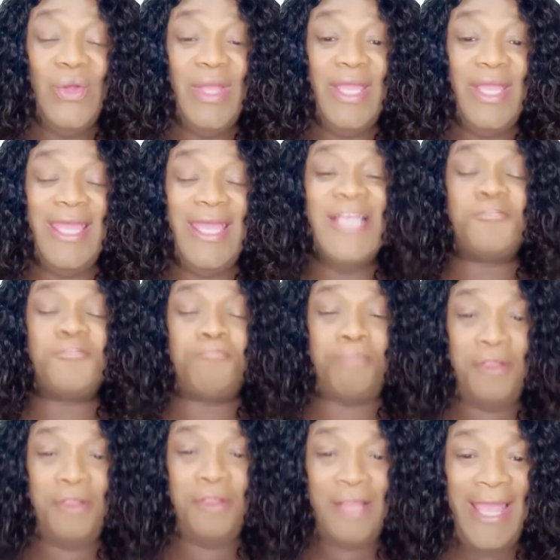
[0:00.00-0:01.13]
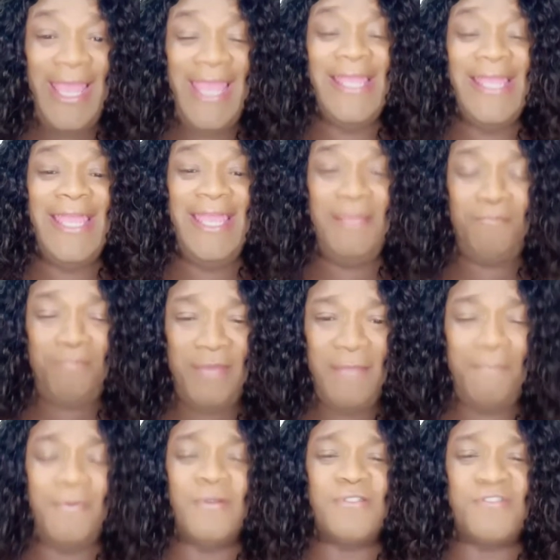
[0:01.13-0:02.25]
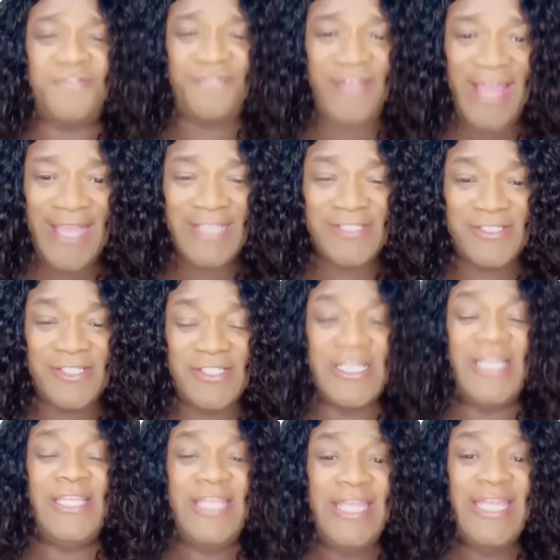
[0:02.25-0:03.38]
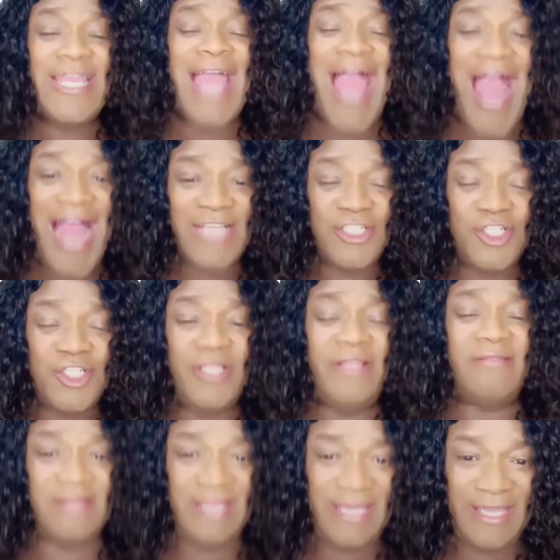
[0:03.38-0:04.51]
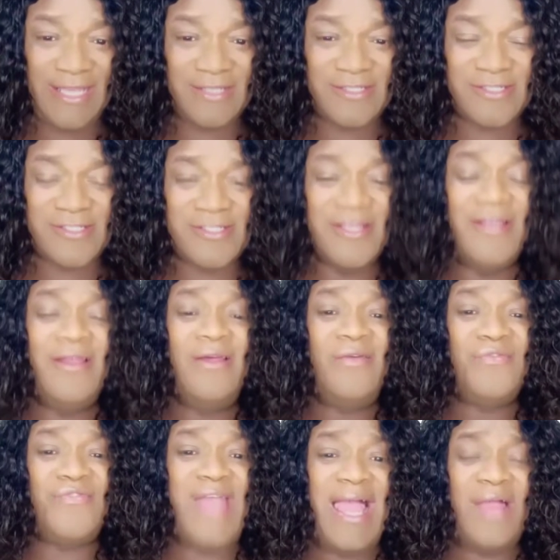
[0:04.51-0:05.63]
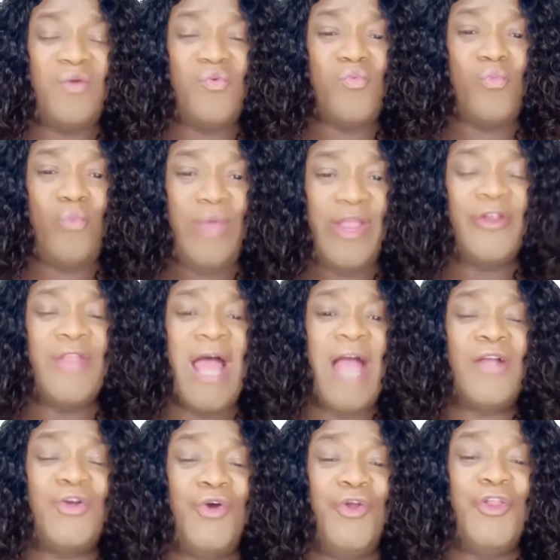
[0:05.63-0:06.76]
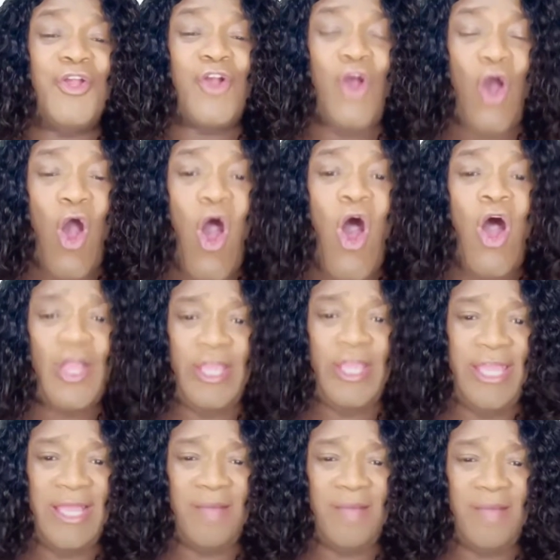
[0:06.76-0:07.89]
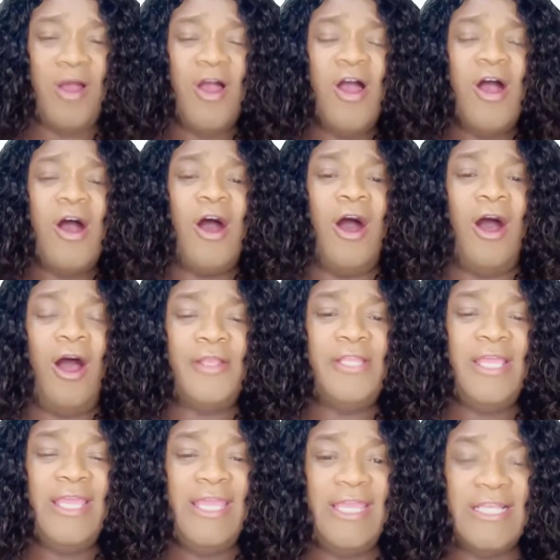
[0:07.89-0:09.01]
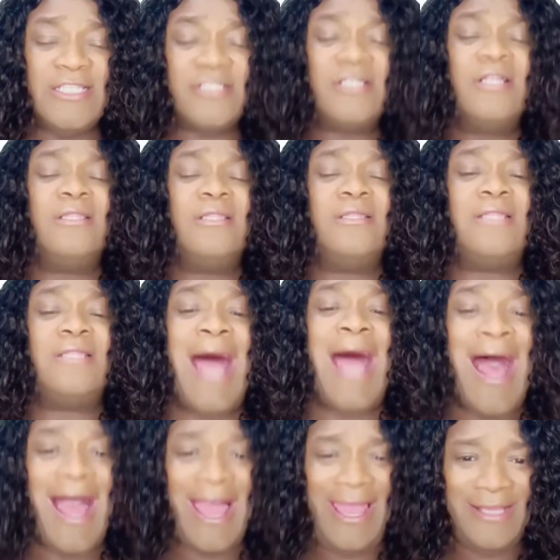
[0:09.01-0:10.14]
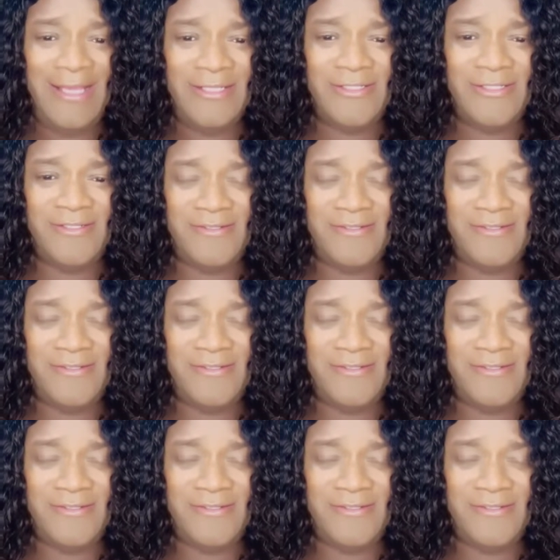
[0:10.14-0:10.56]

is playing in people's faces, and he actually thinks that we're not going to call him on his lies.